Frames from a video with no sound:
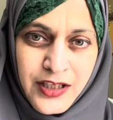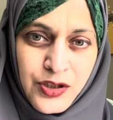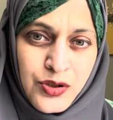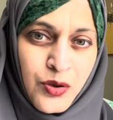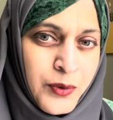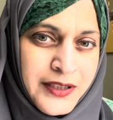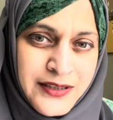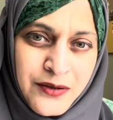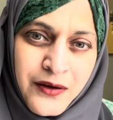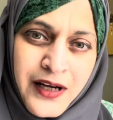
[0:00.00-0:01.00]
So what is
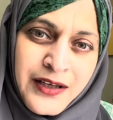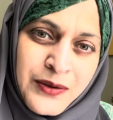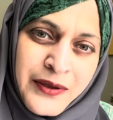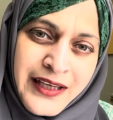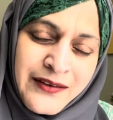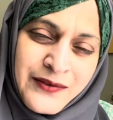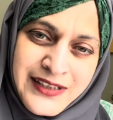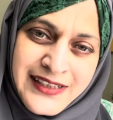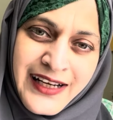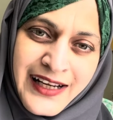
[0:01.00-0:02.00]
Quran doing and what
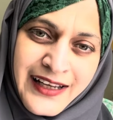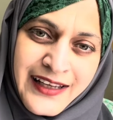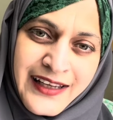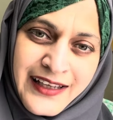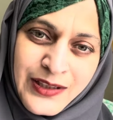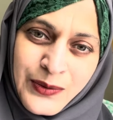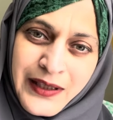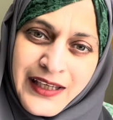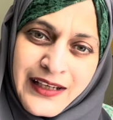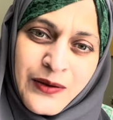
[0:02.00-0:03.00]
is Allah
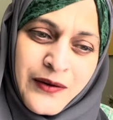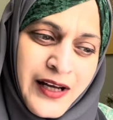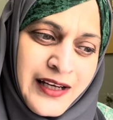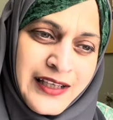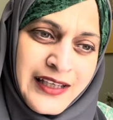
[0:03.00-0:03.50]
doing in Quran?